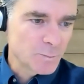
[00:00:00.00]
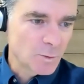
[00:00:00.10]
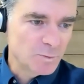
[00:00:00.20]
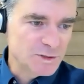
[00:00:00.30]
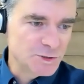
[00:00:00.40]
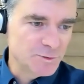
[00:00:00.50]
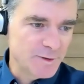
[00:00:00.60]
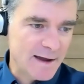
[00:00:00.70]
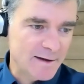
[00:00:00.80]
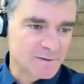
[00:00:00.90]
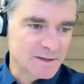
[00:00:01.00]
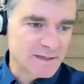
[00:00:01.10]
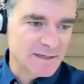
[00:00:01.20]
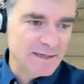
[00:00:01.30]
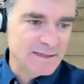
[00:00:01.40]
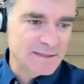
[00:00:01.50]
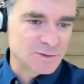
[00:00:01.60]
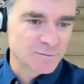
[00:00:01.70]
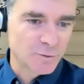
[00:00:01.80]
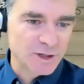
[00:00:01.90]
We do have the Keys
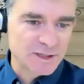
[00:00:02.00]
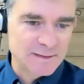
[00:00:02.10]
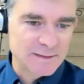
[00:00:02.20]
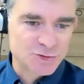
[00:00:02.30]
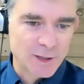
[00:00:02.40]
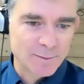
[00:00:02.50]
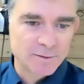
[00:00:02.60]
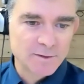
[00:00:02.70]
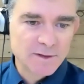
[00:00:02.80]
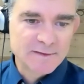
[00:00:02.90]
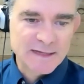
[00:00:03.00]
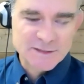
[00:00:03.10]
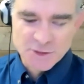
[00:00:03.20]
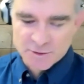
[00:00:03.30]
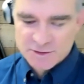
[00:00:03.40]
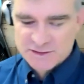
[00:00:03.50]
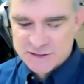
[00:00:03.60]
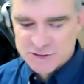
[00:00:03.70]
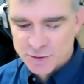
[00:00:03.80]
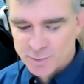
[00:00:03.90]
to Avoiding Deep Trouble. That's our
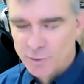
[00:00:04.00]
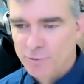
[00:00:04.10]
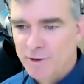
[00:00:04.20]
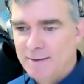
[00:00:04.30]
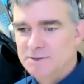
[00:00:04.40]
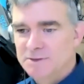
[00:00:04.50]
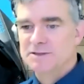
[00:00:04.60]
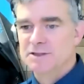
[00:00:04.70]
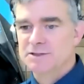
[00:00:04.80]
sister program to this.